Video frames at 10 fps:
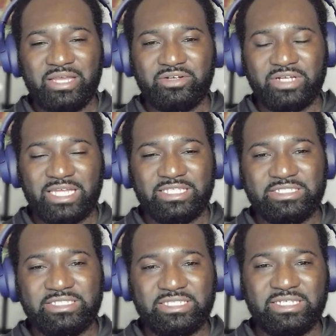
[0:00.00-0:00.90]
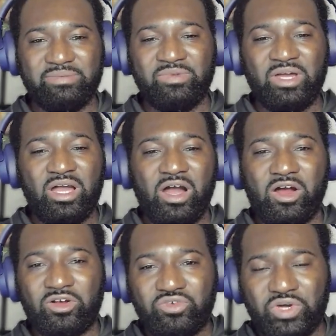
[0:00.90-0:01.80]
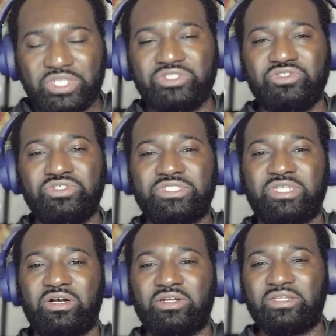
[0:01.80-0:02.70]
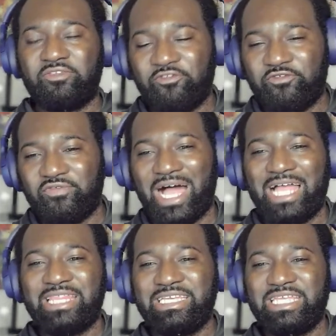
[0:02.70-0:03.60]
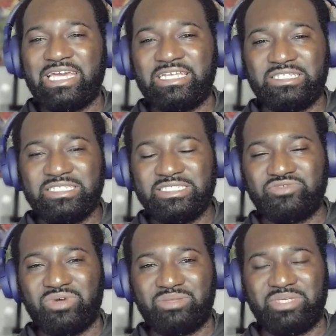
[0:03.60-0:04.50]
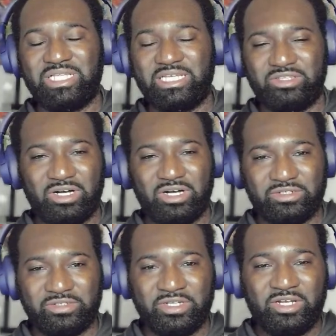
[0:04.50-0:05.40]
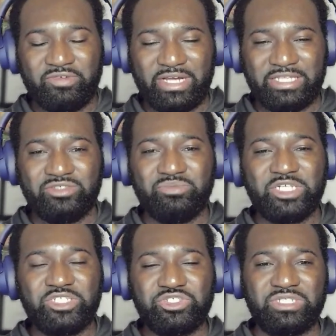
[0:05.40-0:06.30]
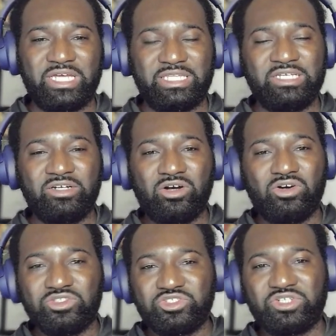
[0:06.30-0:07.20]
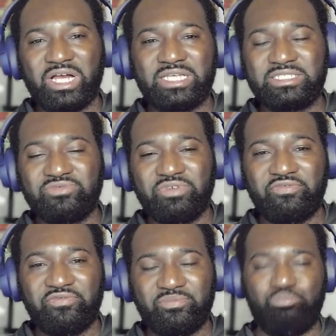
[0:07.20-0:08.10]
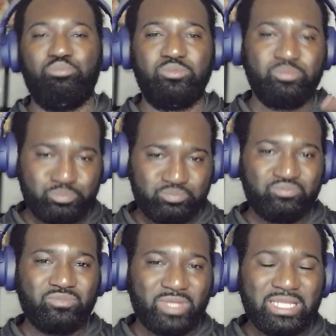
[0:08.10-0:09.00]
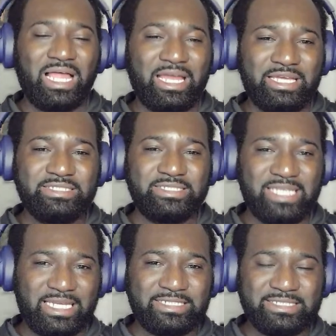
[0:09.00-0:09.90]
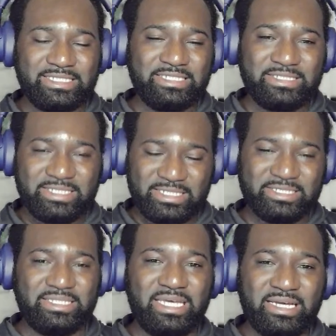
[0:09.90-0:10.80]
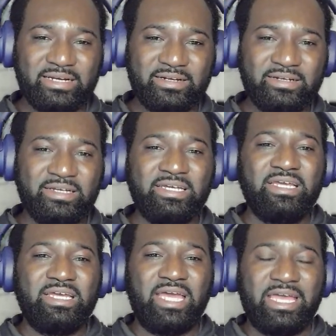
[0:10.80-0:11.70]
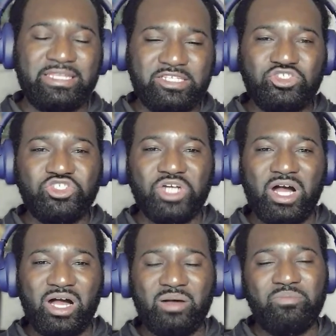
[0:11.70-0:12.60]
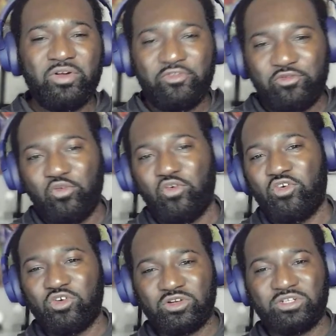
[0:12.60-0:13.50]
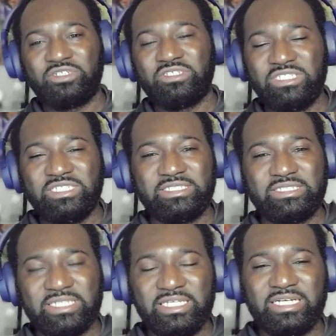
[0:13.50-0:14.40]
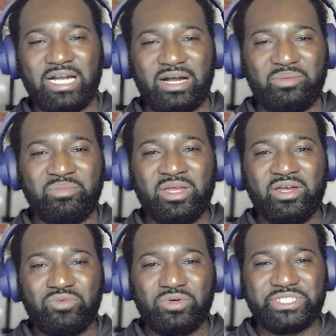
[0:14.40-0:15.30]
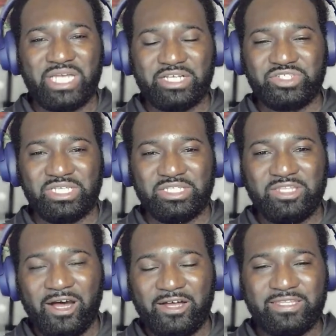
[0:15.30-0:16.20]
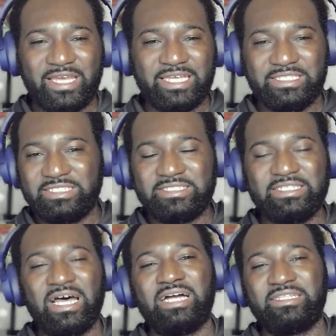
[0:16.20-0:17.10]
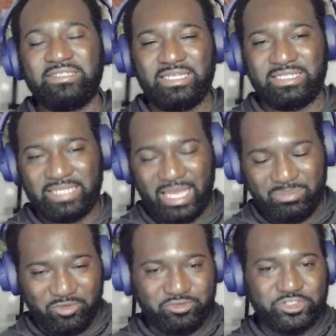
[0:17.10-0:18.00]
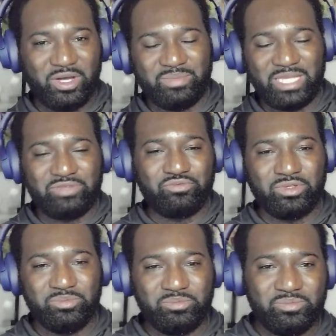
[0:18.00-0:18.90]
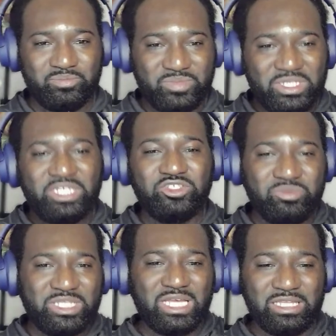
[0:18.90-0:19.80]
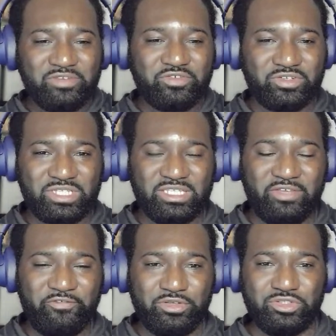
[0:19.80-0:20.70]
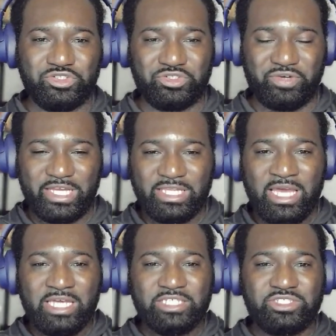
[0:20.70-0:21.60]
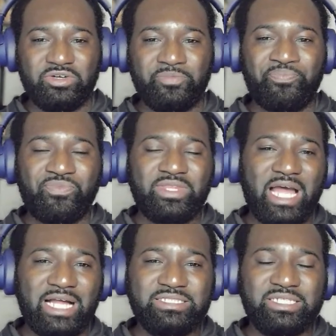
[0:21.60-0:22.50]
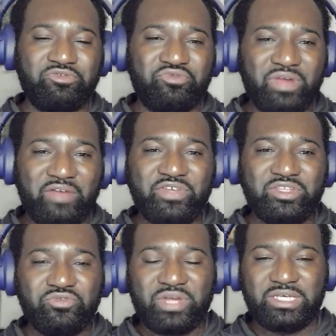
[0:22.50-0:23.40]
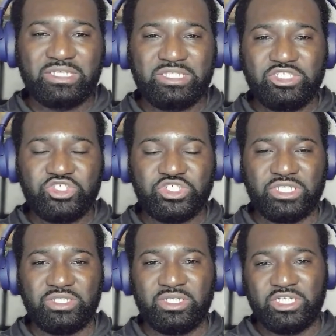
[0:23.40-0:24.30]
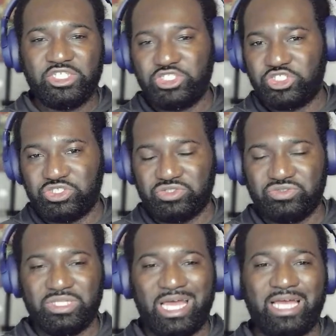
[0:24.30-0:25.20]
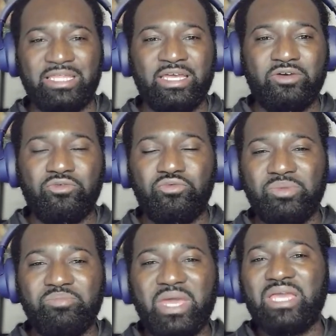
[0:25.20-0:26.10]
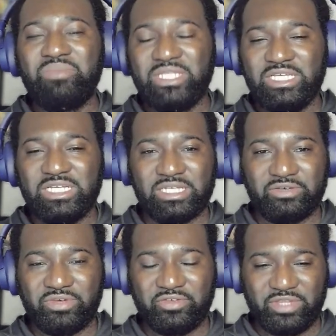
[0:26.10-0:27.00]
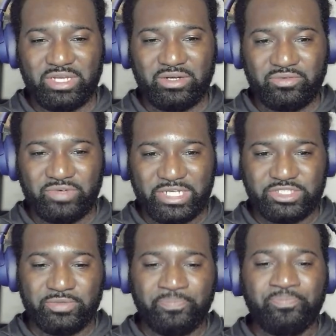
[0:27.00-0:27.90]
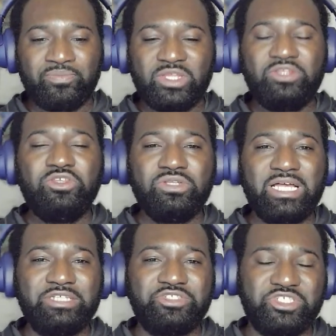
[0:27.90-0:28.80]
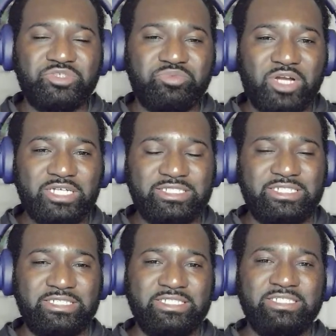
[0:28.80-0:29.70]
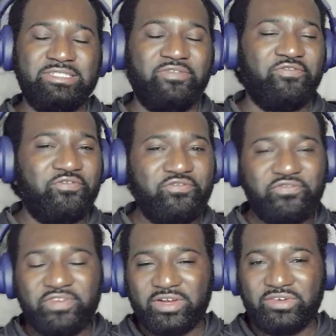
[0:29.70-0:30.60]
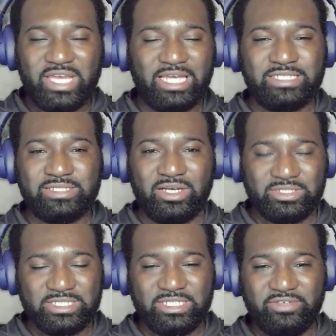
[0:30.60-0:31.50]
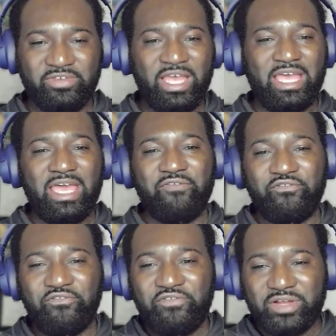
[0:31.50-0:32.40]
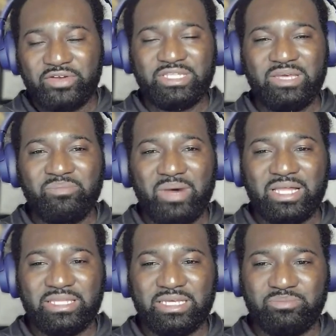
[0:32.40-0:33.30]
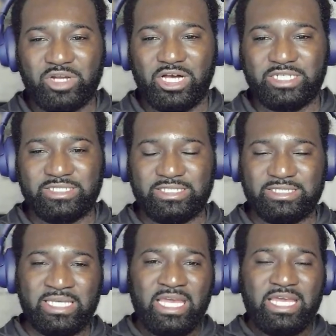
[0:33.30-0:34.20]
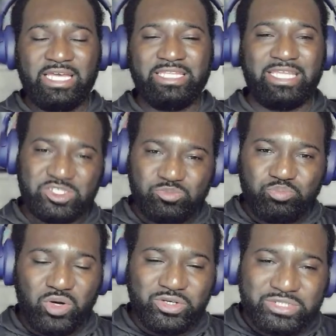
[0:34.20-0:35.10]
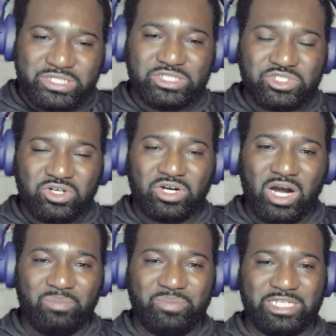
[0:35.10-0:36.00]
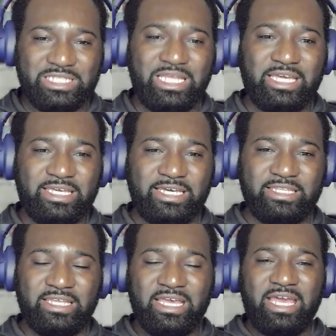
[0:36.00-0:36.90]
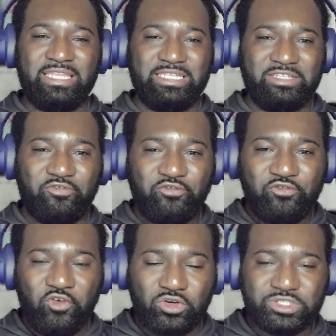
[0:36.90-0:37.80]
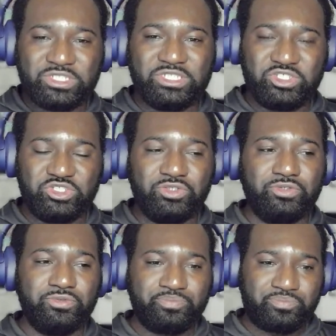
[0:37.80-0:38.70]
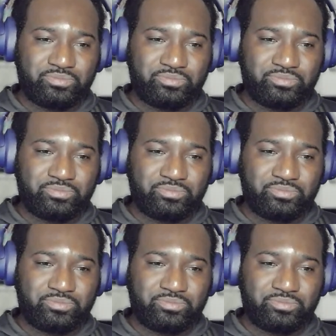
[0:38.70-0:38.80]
and his team are going to start validating this $1 million, right? To make sure that the contracts with clients that exist is there, and the job for this income was actually done, and it's not a type of job that will need to be delivered in the future, right? So that's a revenue recognition issue that we may be dealing with there, right? So due diligence process is a very exhaustive, a very demanding process. It exposes your company naked, and it forces you